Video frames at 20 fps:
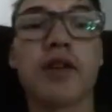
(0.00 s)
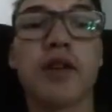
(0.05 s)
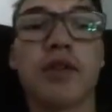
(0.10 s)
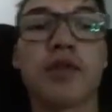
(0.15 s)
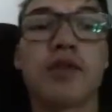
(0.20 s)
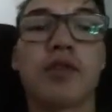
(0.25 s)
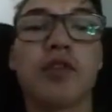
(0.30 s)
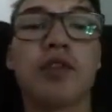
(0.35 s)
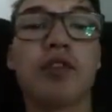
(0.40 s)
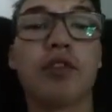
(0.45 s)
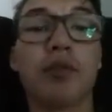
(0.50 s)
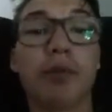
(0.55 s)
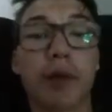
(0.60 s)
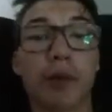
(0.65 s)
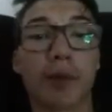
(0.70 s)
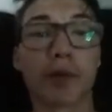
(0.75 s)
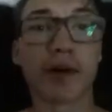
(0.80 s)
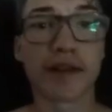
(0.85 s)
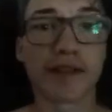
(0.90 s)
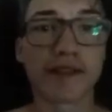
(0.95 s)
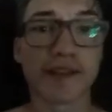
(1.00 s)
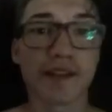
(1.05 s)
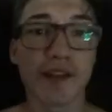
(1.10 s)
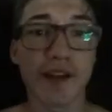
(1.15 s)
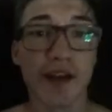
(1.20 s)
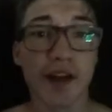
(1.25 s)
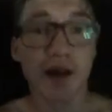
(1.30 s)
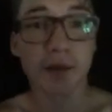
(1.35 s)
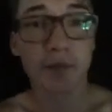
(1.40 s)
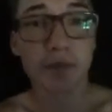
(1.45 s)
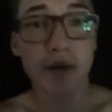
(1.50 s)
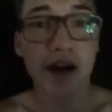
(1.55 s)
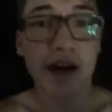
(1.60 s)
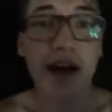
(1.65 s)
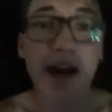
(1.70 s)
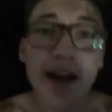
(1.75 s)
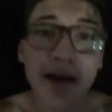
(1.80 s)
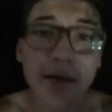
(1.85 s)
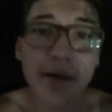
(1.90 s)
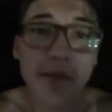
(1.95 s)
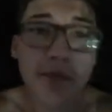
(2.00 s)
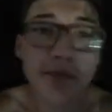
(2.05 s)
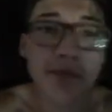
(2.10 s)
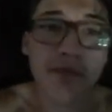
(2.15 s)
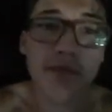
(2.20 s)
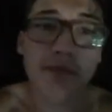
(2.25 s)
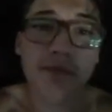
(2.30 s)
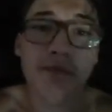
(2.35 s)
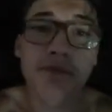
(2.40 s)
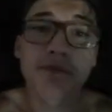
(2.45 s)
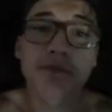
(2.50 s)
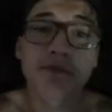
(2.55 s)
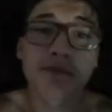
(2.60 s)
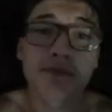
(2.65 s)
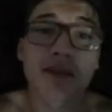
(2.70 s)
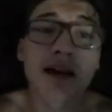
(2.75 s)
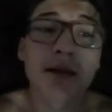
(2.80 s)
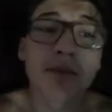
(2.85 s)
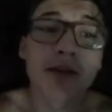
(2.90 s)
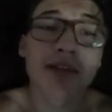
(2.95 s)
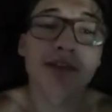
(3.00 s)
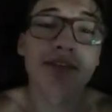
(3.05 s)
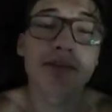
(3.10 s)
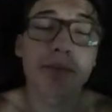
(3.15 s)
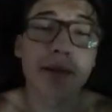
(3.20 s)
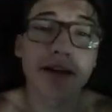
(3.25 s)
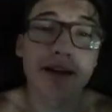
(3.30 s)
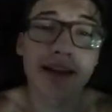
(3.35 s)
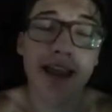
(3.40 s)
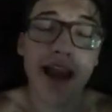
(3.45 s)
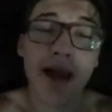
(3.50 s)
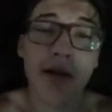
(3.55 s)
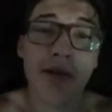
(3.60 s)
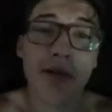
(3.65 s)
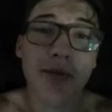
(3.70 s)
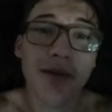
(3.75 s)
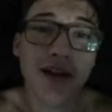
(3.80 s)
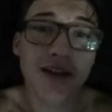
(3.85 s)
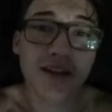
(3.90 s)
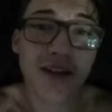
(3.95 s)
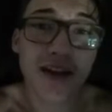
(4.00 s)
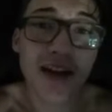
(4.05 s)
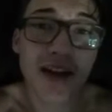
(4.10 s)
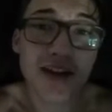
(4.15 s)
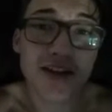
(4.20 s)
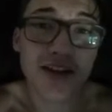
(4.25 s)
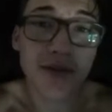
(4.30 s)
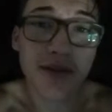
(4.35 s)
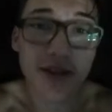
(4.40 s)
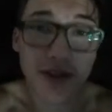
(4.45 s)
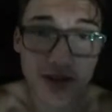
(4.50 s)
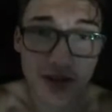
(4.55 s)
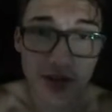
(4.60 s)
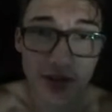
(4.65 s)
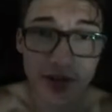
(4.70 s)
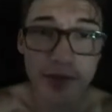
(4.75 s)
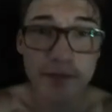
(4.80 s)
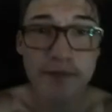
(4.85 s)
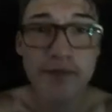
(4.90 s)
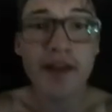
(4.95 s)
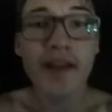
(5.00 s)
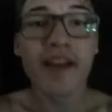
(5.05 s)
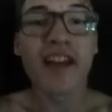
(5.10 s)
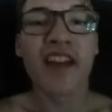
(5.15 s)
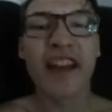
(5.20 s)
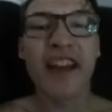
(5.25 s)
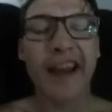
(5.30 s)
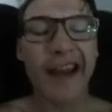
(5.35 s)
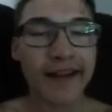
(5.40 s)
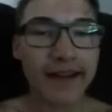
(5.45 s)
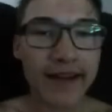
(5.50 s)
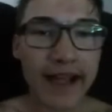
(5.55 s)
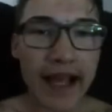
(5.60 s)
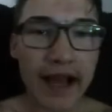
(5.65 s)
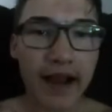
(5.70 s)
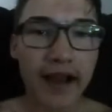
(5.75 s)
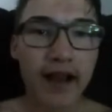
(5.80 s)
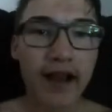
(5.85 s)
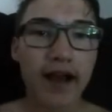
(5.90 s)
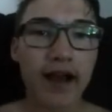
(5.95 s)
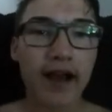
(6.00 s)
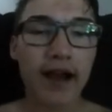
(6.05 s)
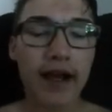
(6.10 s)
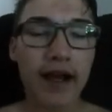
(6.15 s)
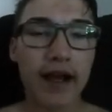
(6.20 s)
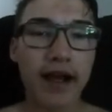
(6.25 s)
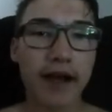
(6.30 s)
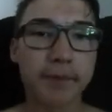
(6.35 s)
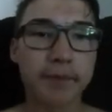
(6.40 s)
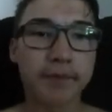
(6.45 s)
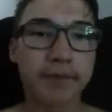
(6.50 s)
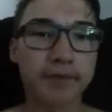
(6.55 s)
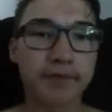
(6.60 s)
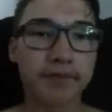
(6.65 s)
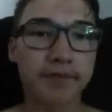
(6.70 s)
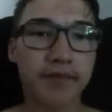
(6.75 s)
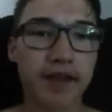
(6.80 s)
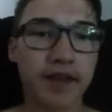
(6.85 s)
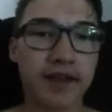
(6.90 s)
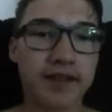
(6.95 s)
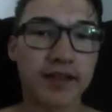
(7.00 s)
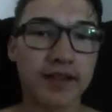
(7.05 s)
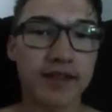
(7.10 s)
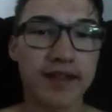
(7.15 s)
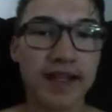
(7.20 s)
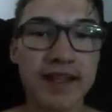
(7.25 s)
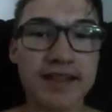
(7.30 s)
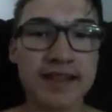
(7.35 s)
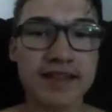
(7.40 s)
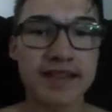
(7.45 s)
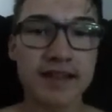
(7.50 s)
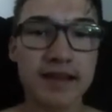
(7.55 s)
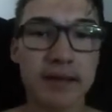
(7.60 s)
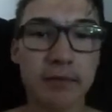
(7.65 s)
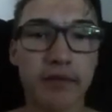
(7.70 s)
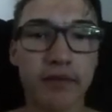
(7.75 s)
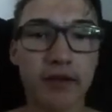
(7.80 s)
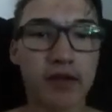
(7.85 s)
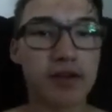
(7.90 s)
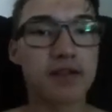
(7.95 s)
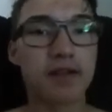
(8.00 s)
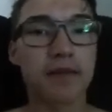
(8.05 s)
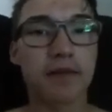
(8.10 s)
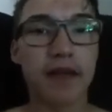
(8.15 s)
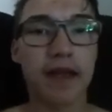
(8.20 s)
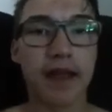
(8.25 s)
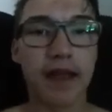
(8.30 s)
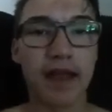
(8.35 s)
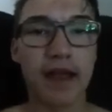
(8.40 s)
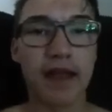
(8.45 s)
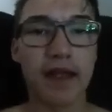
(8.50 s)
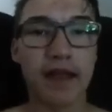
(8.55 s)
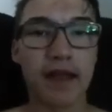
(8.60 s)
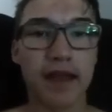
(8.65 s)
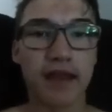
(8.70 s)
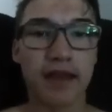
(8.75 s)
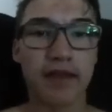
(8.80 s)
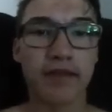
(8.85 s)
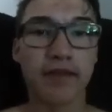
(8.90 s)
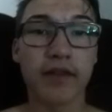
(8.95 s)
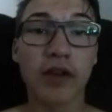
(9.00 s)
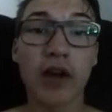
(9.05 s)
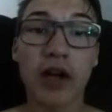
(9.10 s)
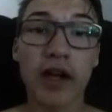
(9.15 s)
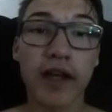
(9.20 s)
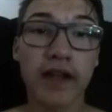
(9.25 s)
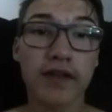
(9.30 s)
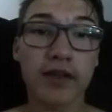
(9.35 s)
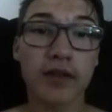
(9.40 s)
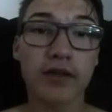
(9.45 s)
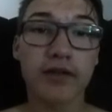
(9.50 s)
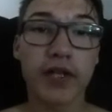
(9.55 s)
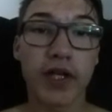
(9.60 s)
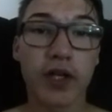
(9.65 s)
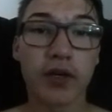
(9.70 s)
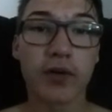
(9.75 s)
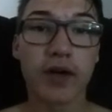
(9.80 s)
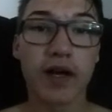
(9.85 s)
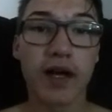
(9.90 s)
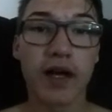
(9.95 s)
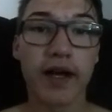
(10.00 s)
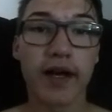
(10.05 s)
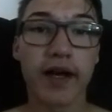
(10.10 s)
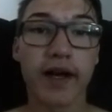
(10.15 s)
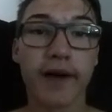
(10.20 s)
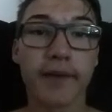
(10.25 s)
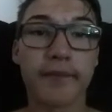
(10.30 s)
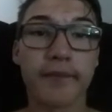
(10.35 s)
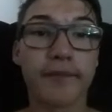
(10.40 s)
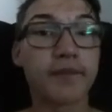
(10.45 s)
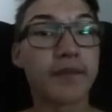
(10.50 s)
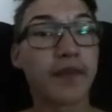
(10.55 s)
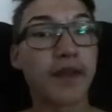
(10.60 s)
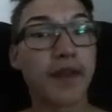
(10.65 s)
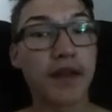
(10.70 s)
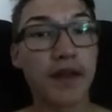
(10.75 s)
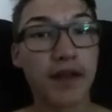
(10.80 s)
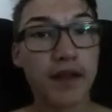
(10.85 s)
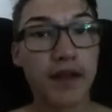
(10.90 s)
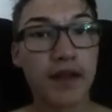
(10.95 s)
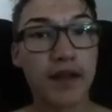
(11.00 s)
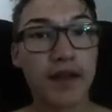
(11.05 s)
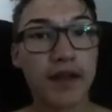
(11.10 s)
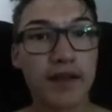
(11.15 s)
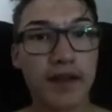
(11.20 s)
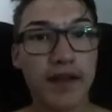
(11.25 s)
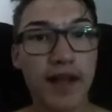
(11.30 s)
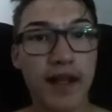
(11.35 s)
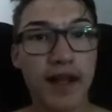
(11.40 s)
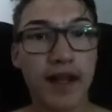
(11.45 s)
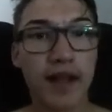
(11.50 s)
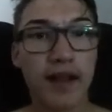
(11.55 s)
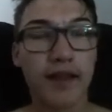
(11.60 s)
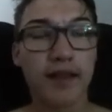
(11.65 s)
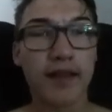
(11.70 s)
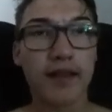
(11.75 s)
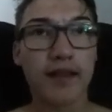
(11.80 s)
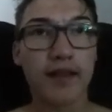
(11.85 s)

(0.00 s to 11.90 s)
YouTube and what's up? I'm I'm covering my camera because I got something to show you. And yeah, um so today's September 1st and if you guys all know, um today